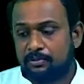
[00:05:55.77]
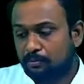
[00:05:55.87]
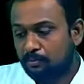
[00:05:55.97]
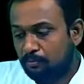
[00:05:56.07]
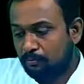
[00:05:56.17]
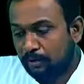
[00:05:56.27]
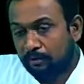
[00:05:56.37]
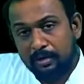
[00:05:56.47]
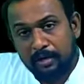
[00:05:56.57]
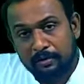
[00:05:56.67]
So when
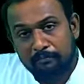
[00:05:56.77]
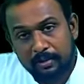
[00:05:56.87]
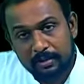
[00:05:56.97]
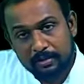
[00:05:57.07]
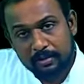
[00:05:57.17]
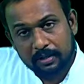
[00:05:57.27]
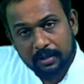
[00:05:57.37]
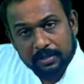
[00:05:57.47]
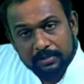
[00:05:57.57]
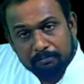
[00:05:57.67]
you convert
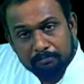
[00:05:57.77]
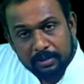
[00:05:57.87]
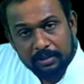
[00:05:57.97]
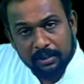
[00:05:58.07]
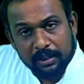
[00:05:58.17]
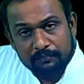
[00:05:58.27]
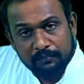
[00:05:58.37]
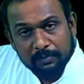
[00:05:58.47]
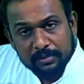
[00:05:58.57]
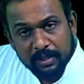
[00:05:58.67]
a simple tense
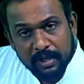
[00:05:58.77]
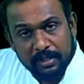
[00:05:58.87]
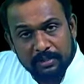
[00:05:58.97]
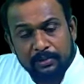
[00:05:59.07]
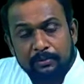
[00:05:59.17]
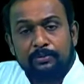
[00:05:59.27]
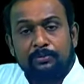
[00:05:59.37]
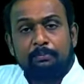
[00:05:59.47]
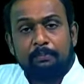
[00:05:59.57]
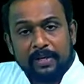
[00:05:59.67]
from its
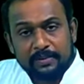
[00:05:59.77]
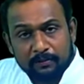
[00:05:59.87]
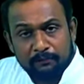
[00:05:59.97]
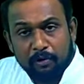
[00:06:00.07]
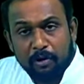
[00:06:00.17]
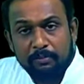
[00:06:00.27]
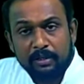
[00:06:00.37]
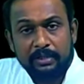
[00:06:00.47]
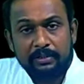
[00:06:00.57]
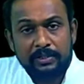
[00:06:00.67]
active to passive
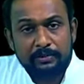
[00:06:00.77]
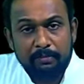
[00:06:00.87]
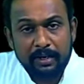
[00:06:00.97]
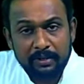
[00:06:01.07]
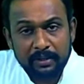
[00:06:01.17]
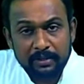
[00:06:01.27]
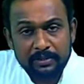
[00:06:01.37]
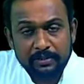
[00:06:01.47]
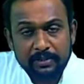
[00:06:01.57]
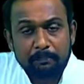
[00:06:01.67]
form, it
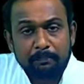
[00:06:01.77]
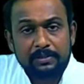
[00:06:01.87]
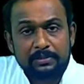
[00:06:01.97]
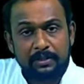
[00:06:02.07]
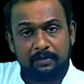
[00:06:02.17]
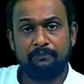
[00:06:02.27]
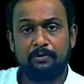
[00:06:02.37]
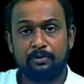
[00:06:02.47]
is compulsory